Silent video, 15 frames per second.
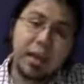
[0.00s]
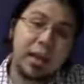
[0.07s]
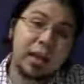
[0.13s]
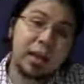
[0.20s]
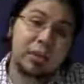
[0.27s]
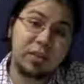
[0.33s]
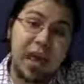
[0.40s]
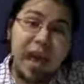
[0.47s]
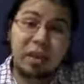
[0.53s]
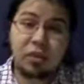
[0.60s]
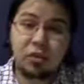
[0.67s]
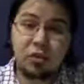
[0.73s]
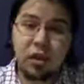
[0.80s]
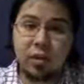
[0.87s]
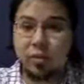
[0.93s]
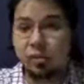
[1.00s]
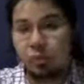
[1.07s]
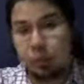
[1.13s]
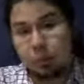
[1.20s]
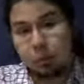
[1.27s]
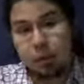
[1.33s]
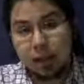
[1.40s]
Now this action phase is
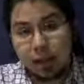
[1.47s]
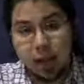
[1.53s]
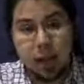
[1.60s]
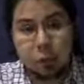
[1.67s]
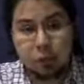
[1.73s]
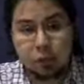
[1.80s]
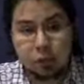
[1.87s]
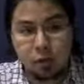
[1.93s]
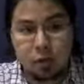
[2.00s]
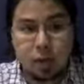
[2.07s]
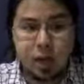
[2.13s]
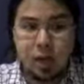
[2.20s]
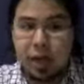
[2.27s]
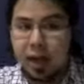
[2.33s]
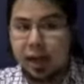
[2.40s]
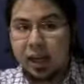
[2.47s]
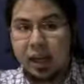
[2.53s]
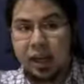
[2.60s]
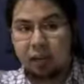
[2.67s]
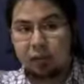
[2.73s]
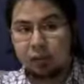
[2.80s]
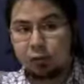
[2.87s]
completely optional, in
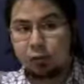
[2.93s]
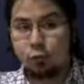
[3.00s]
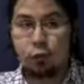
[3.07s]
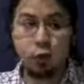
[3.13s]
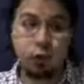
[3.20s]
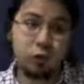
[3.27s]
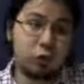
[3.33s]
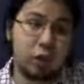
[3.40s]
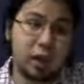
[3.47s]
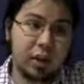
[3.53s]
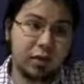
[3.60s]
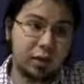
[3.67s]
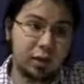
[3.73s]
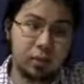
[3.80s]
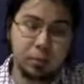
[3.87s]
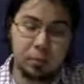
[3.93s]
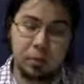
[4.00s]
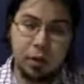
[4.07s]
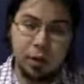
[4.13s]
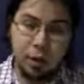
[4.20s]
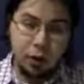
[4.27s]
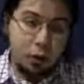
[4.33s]
case for your strategy
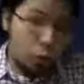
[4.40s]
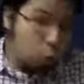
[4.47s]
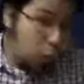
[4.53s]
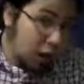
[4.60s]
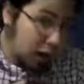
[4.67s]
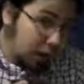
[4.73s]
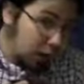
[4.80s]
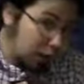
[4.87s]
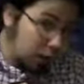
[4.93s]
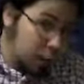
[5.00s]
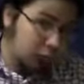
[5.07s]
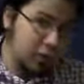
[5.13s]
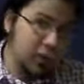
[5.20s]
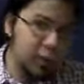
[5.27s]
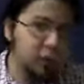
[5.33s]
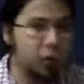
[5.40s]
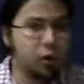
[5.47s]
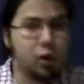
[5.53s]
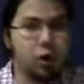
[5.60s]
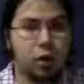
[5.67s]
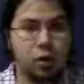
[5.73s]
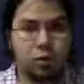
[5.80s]
you don't want to get rid of any of your
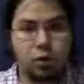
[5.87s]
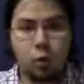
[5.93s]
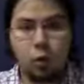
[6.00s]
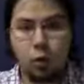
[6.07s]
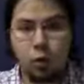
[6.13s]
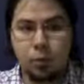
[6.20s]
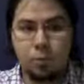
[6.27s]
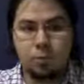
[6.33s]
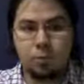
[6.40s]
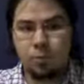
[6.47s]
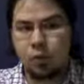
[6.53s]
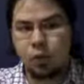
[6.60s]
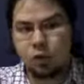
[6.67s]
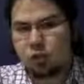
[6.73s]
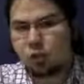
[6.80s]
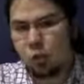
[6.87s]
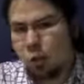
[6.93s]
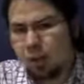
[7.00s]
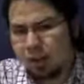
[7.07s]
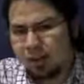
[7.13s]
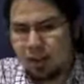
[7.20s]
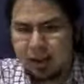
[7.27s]
cards, or you just don't
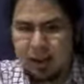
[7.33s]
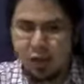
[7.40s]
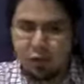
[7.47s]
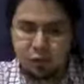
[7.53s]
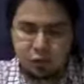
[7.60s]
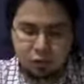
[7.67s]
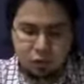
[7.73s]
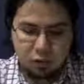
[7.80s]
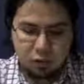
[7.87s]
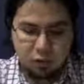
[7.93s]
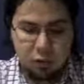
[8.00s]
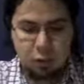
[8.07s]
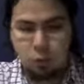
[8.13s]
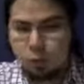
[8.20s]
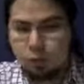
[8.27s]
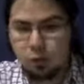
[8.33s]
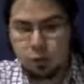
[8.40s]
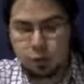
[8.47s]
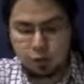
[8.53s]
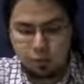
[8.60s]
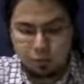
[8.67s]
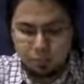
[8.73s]
want to take an action phase for whatever
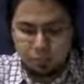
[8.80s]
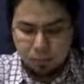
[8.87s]
reason.